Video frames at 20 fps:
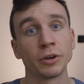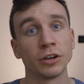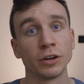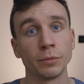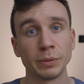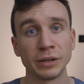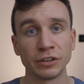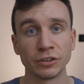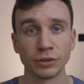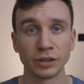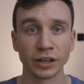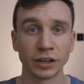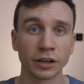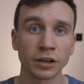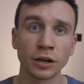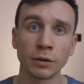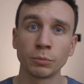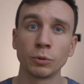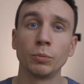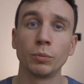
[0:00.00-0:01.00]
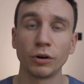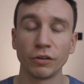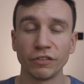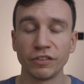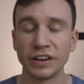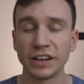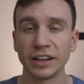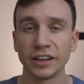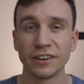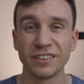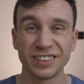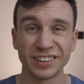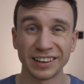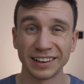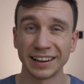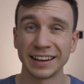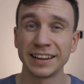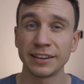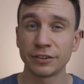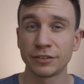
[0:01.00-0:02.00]
going to be doing a couple more videos at
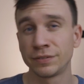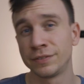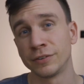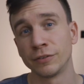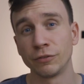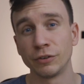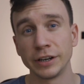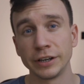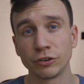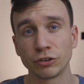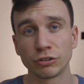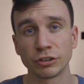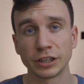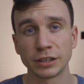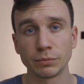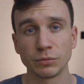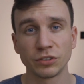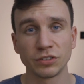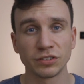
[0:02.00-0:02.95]
least for restreams.